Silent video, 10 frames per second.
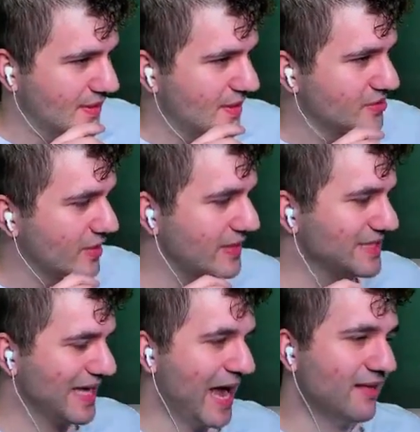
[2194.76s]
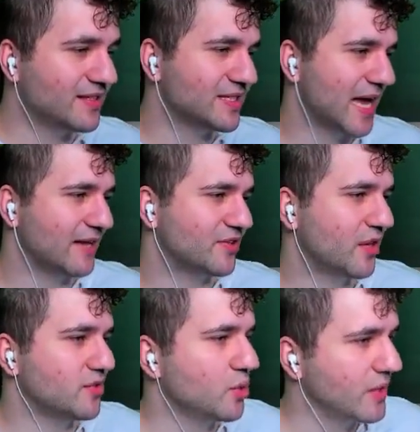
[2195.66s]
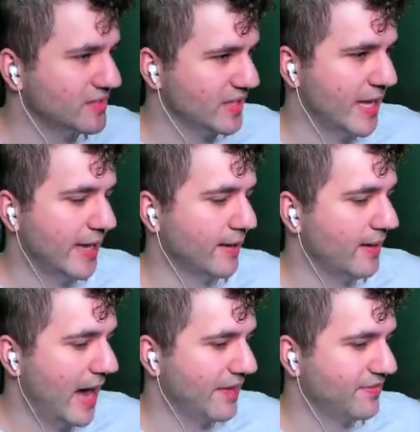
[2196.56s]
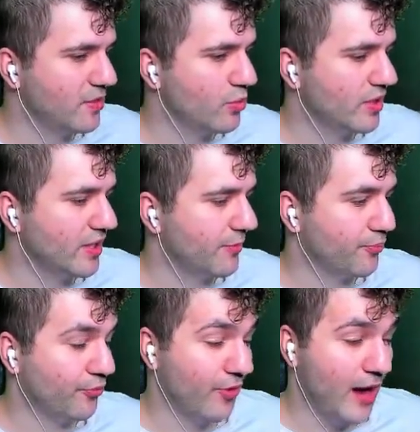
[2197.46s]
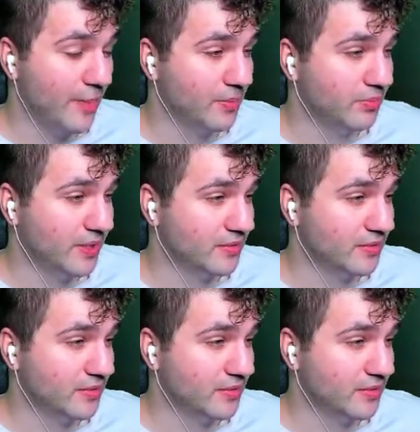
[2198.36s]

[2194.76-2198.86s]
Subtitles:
So at least Calyx is kind of done doing its thing. I think we're going to probably